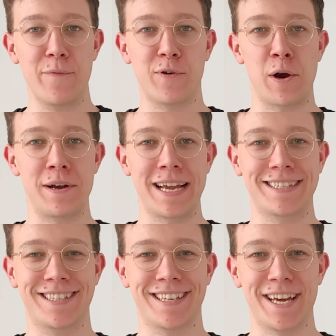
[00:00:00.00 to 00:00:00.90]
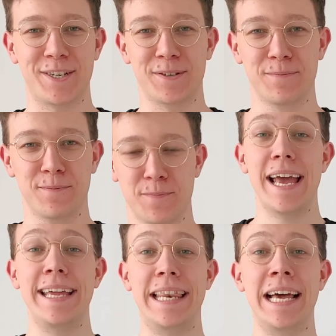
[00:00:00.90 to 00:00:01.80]
for our next sketch.
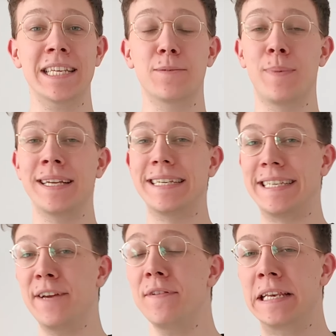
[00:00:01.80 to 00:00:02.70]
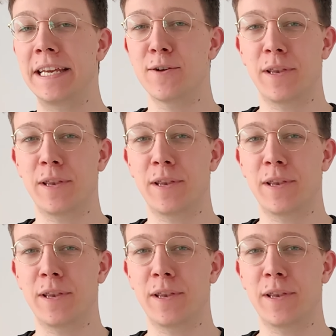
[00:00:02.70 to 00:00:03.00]
And last but definitely not